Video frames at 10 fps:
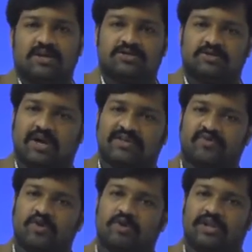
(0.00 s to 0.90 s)
So as
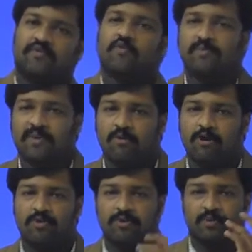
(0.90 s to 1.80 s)
we know that open
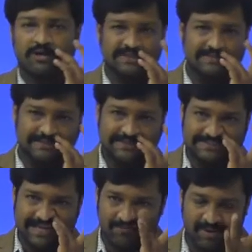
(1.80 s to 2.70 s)
molding process
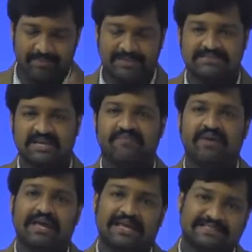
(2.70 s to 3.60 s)
is done by means
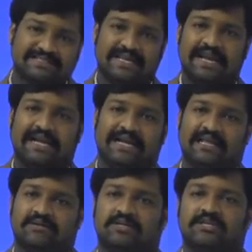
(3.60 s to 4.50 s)
of a single
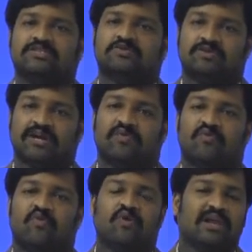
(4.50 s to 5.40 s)
die, so that
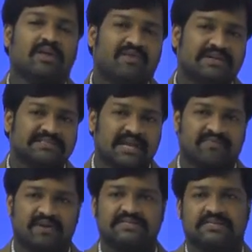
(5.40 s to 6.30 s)
only one
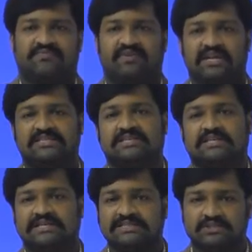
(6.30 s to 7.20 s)
surface finish
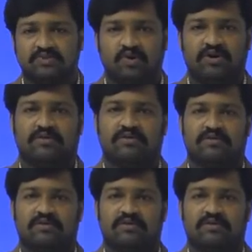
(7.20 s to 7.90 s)
is good.